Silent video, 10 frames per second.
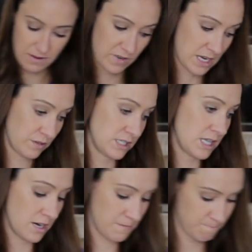that's
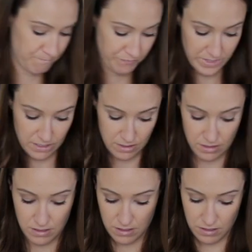there.
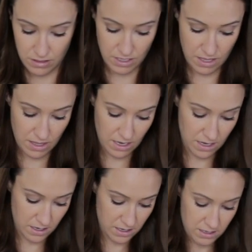And
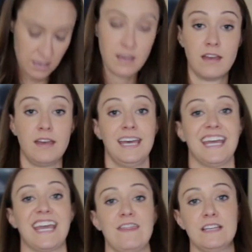then
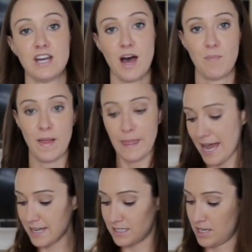get the top on that.